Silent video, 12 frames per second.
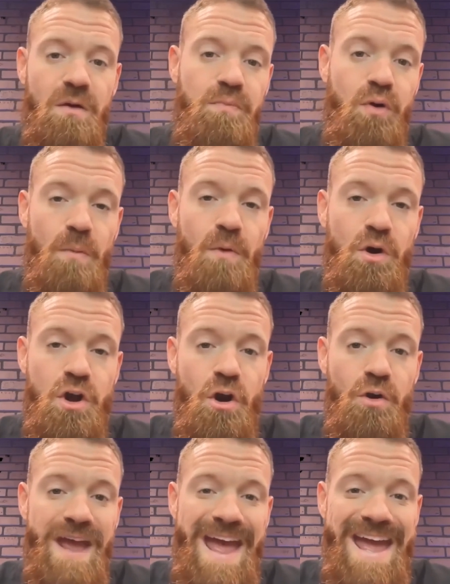promo
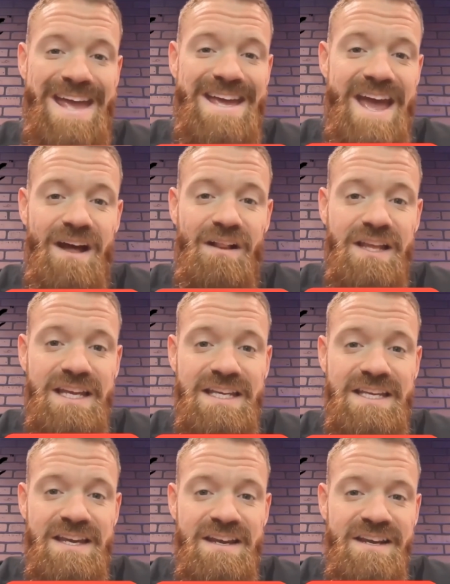code
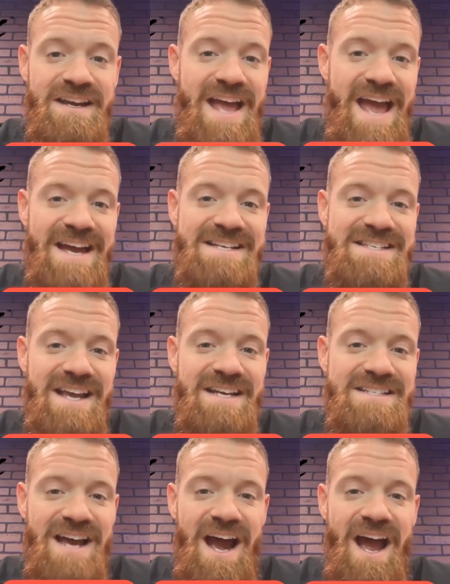
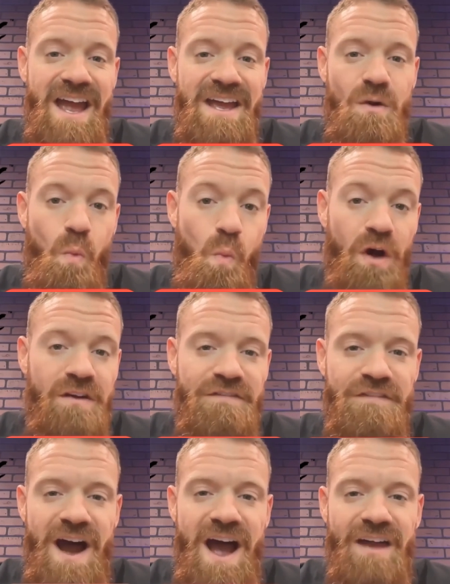
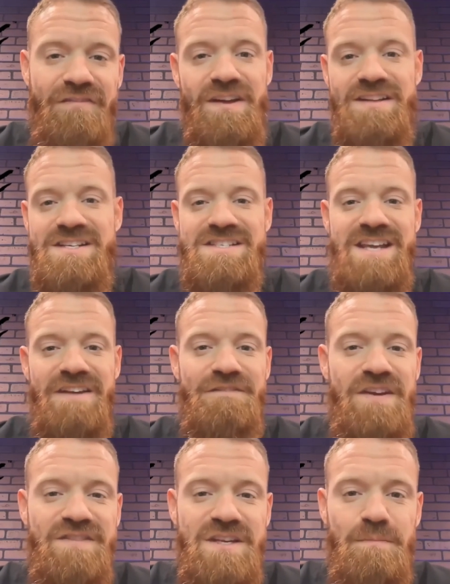ALESSI15 to save
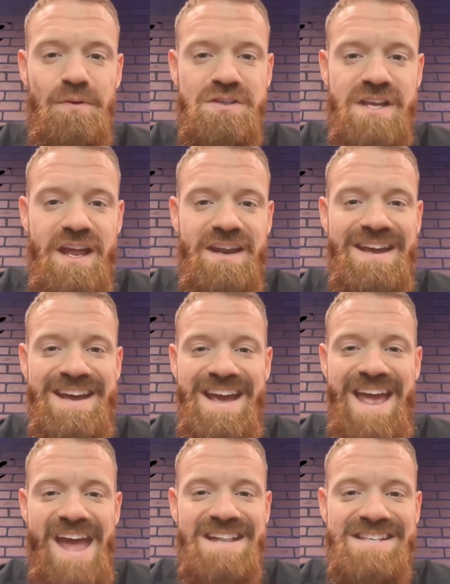15%
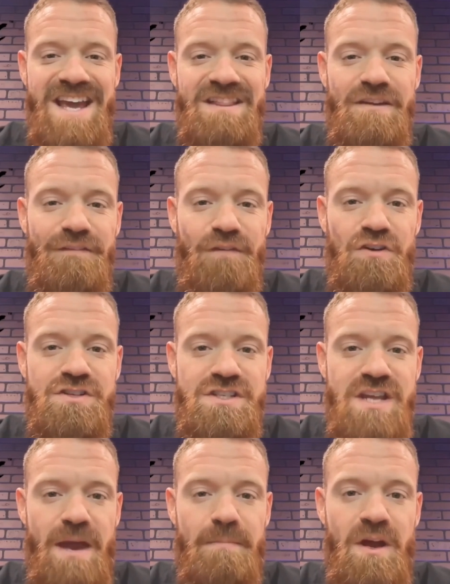and take the first
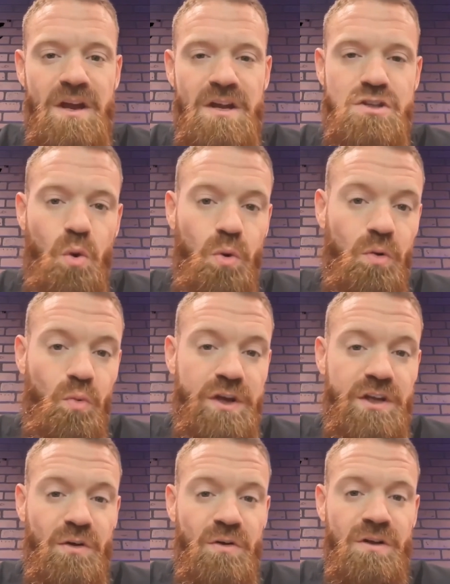step toward
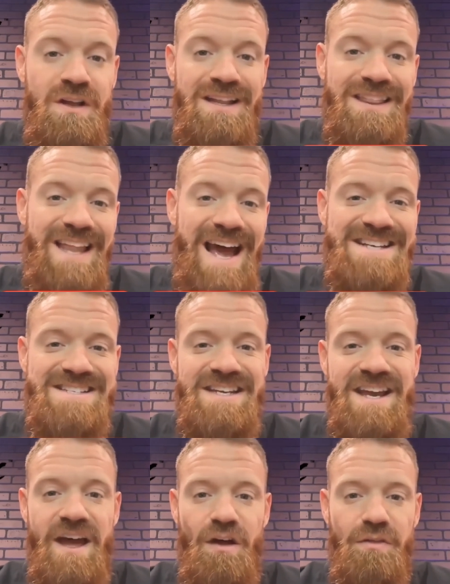real,
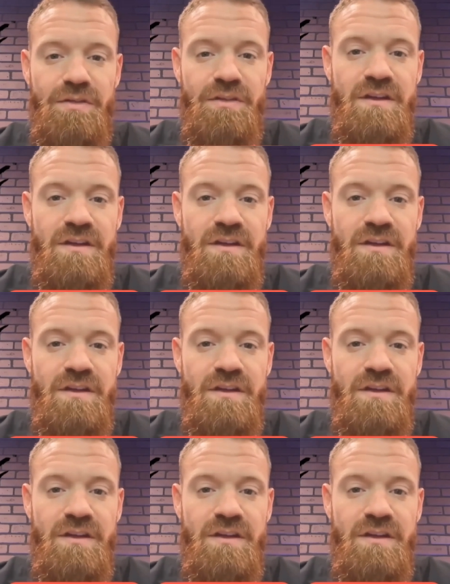lasting health.